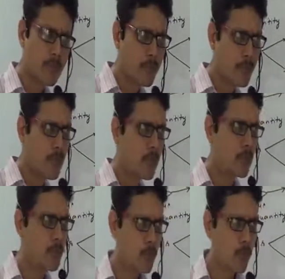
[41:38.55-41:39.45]
If
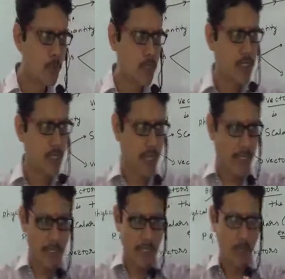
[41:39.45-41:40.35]
two forces
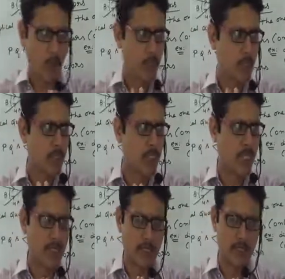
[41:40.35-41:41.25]
are acting in
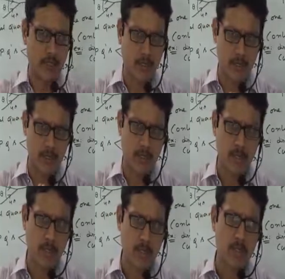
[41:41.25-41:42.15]
opposite
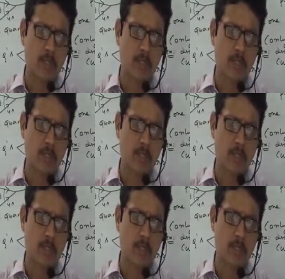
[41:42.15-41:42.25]
directions,